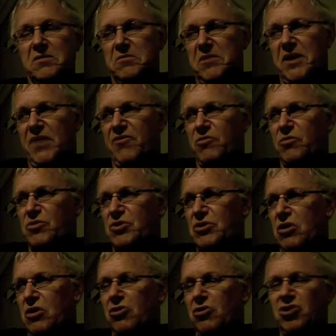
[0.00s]
And after all,
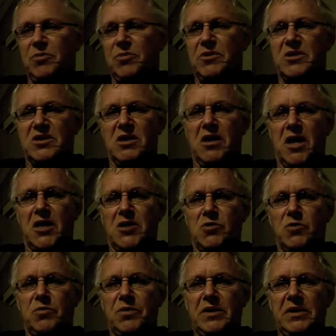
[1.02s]
scholarship and science
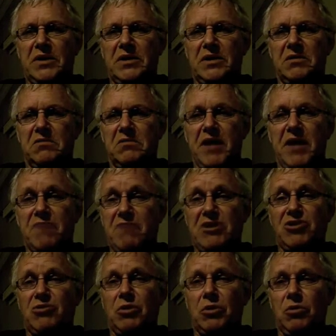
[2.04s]
would be, and
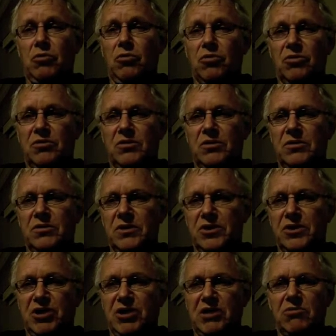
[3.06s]
rational thought
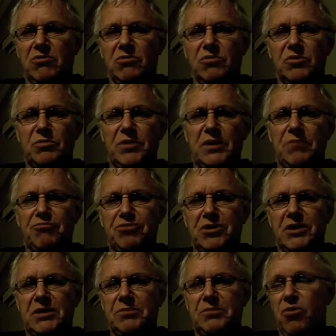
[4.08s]
in general, would be
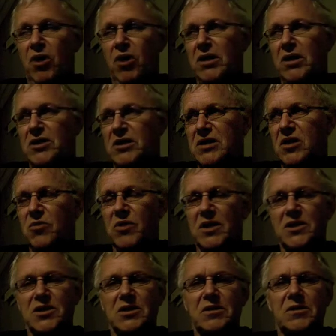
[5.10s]
pretty pointless
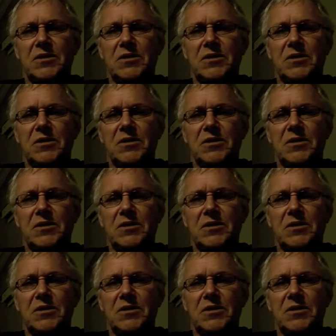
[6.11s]
otherwise.